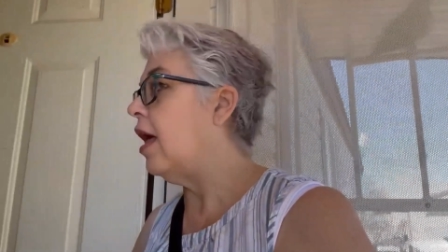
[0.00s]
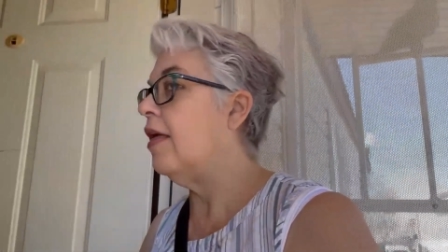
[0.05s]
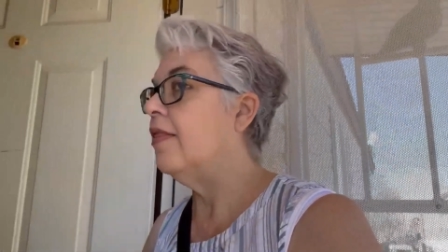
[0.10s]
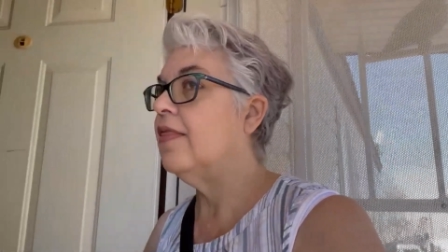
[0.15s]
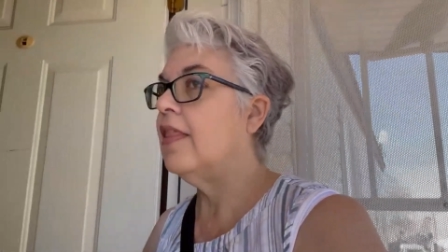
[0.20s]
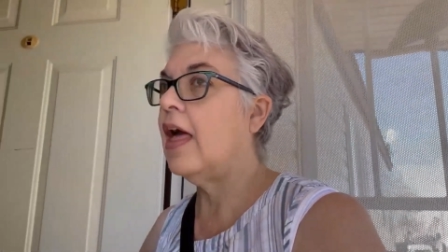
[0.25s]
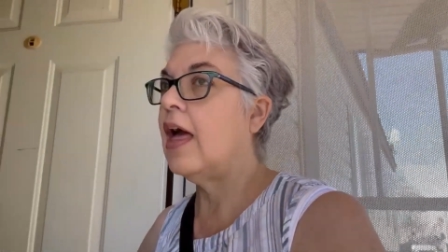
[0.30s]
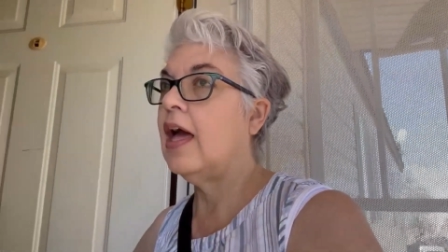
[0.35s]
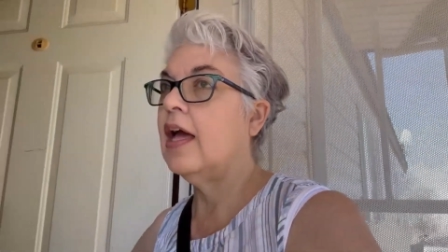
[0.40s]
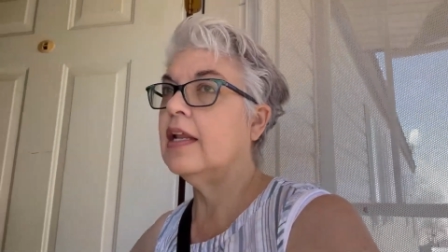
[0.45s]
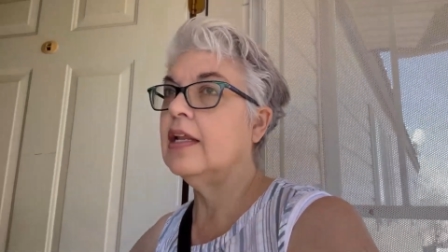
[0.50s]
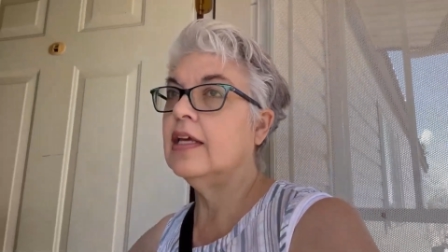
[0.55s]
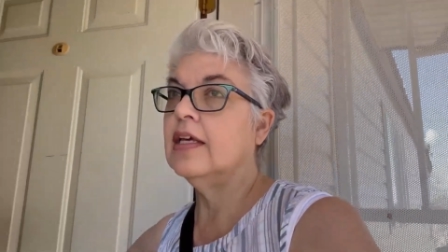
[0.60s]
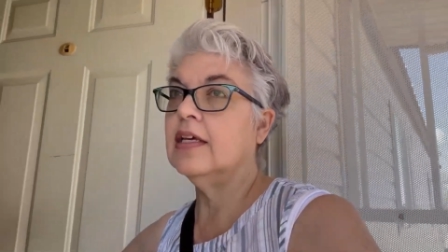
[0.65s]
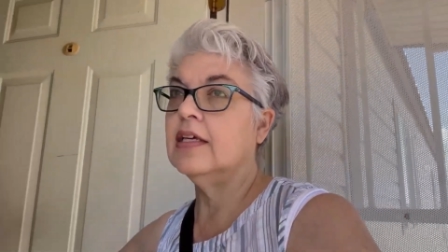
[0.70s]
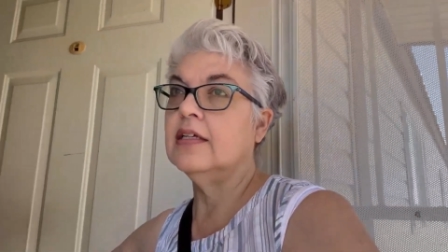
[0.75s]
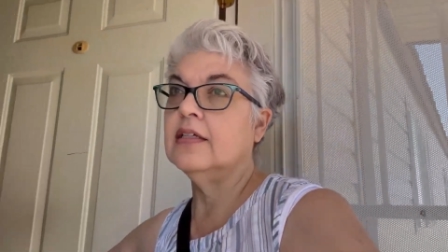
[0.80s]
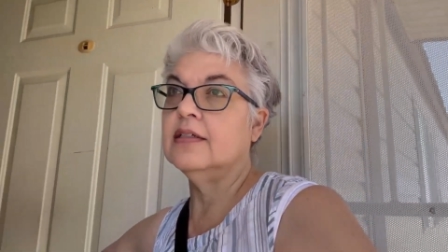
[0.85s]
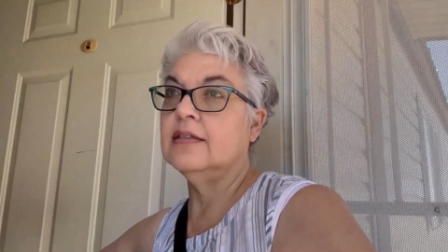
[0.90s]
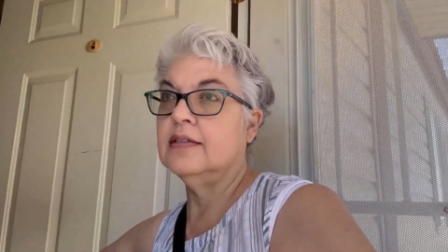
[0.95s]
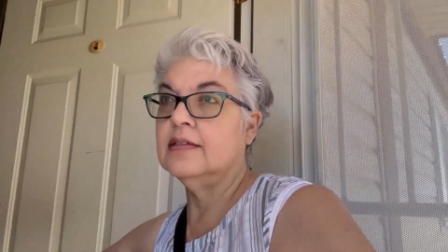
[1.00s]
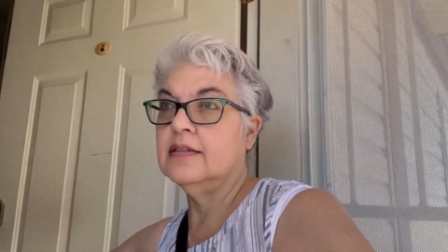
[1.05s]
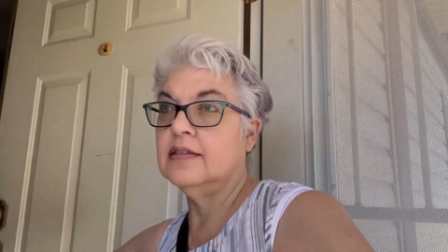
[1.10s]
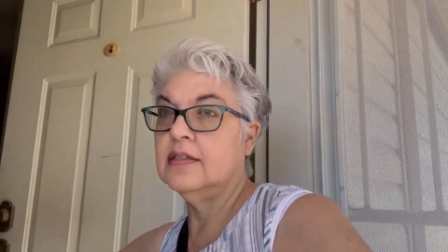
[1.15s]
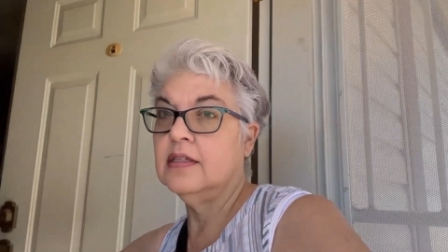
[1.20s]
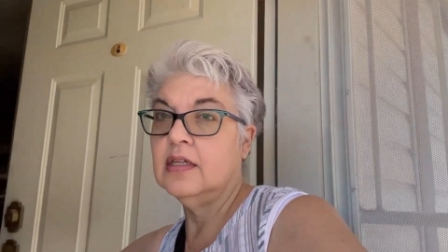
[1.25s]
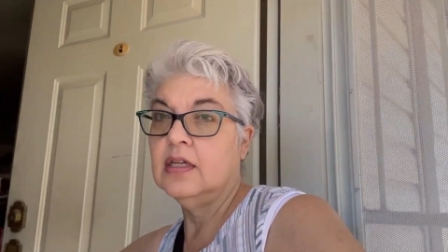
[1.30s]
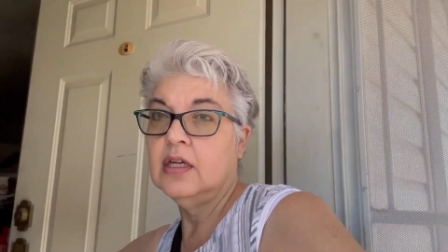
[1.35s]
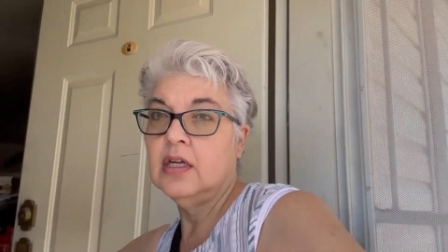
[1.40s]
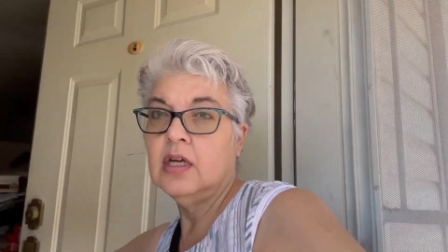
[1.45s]
and that
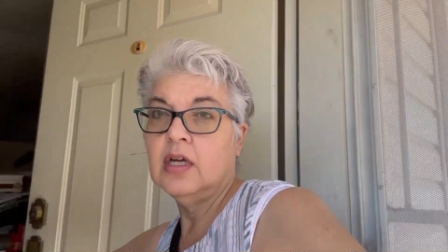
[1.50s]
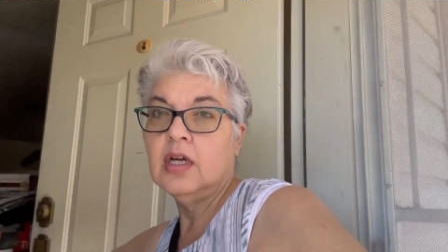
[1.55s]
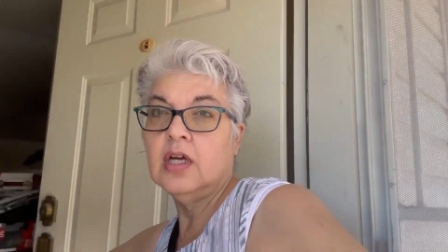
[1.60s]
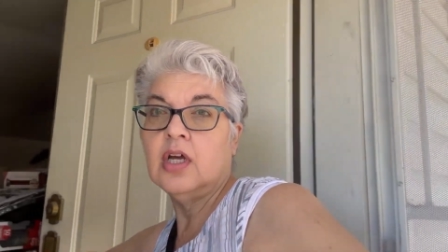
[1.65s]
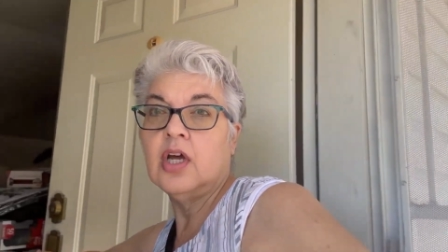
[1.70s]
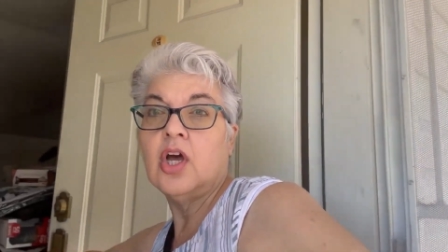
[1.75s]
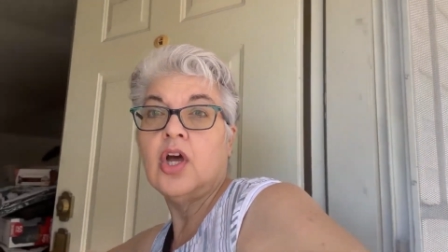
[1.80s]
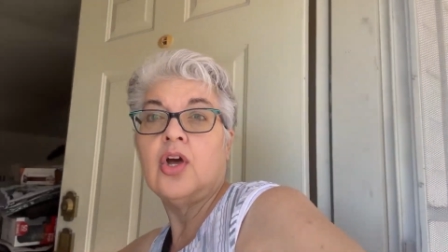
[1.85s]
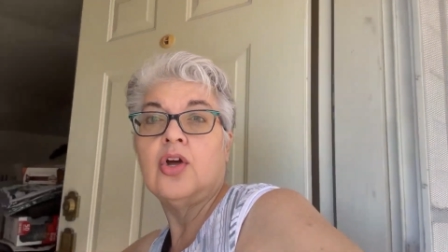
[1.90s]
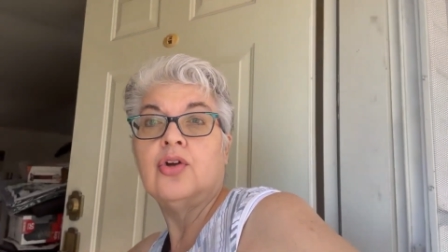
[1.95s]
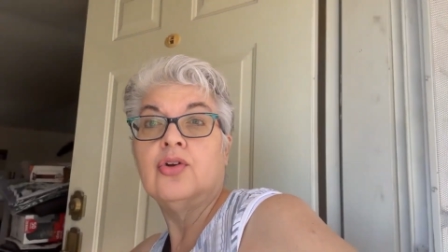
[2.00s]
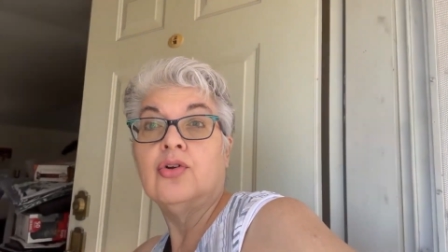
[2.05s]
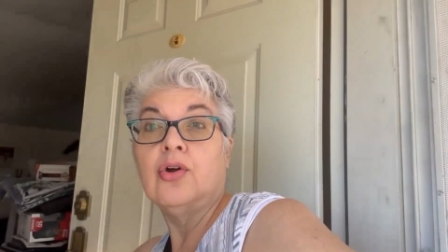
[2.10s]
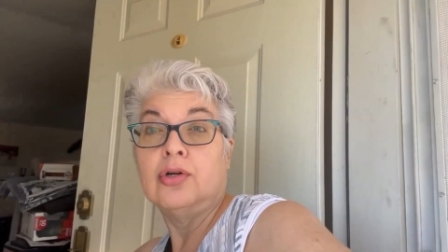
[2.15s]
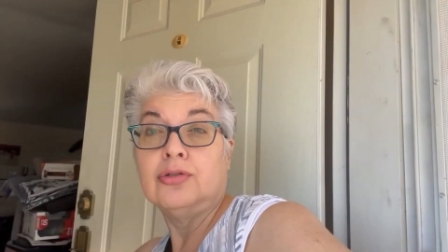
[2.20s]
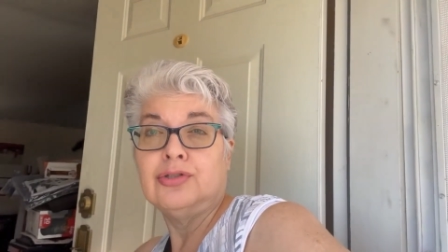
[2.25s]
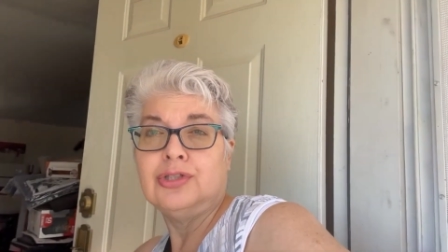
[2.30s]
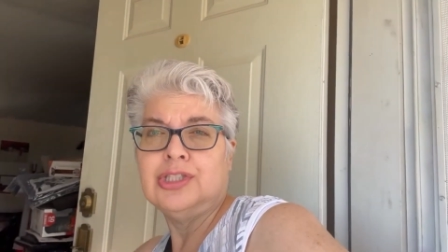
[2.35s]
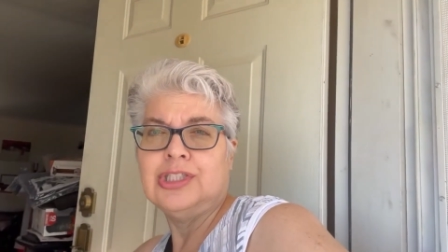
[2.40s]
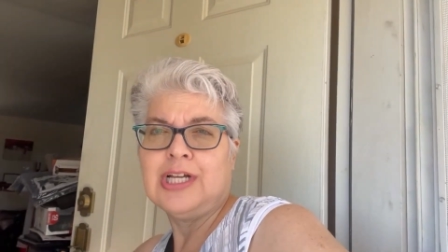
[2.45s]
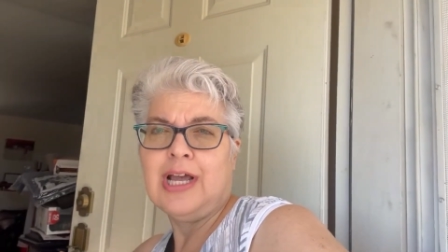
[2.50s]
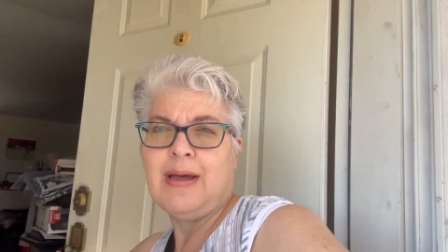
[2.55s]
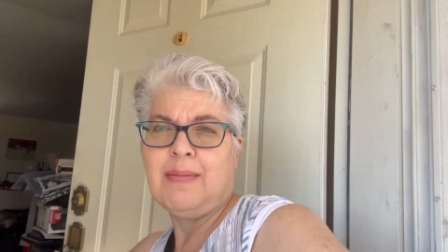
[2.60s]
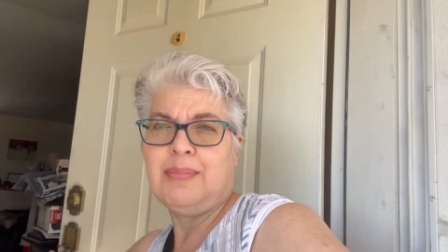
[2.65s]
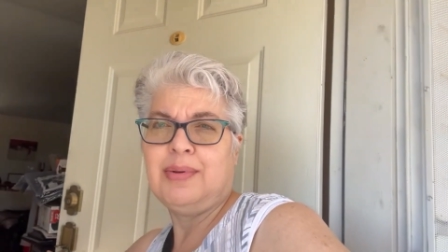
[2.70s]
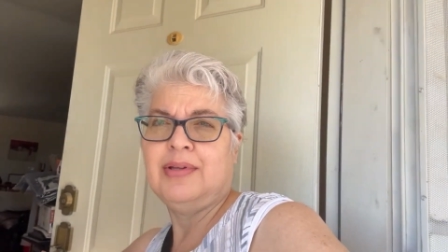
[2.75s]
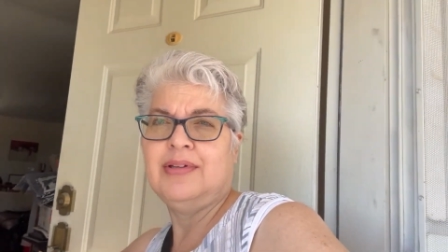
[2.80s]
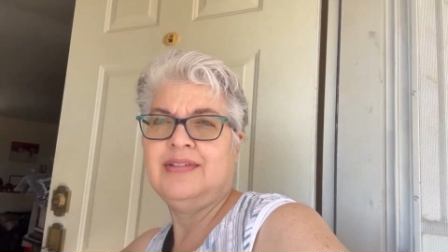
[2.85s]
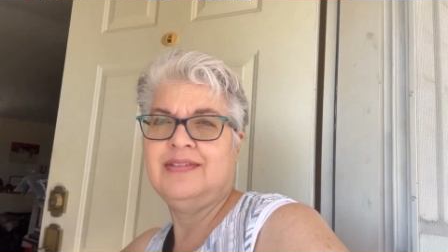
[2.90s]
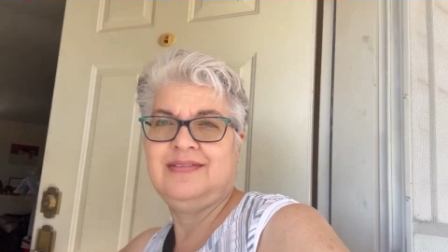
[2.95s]
is grocery
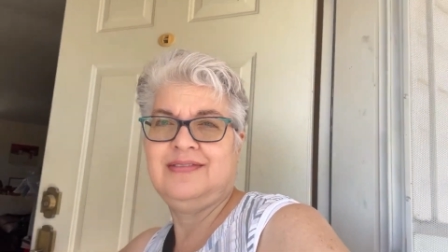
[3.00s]
shop.